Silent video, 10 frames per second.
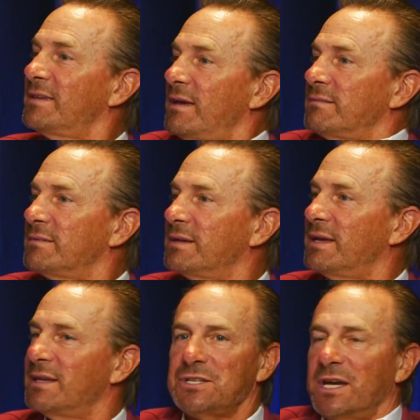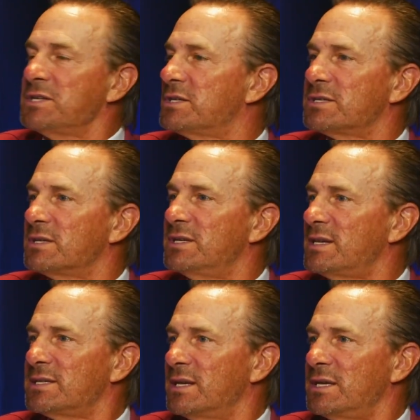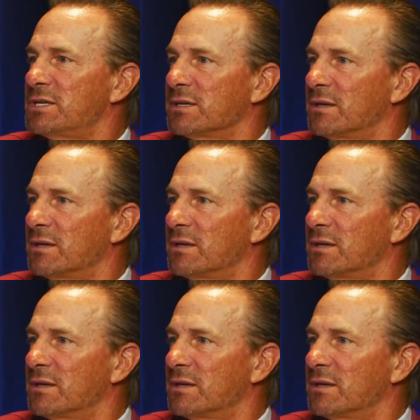Yeah, and it changes the destination